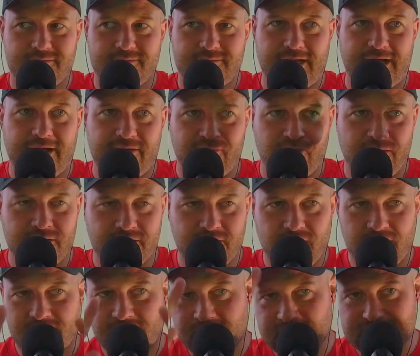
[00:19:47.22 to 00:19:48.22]
i have one
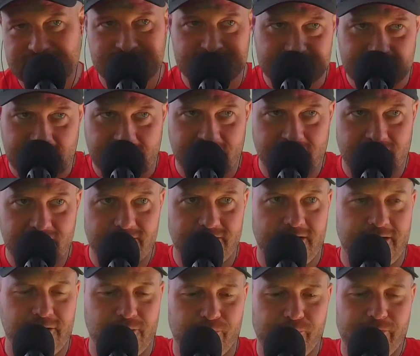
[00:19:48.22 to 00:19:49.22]
goal in this entire
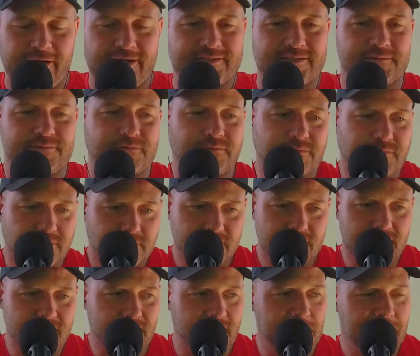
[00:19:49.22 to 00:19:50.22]
enterprise
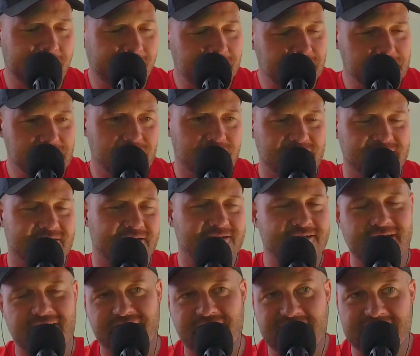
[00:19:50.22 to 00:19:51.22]
my only goal is that
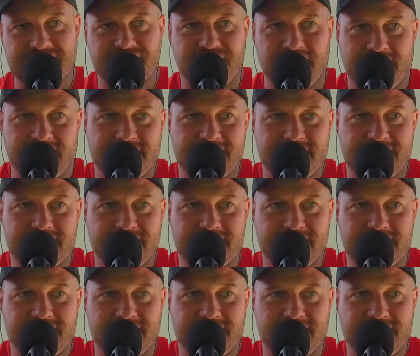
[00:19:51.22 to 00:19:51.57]
Dave has fun.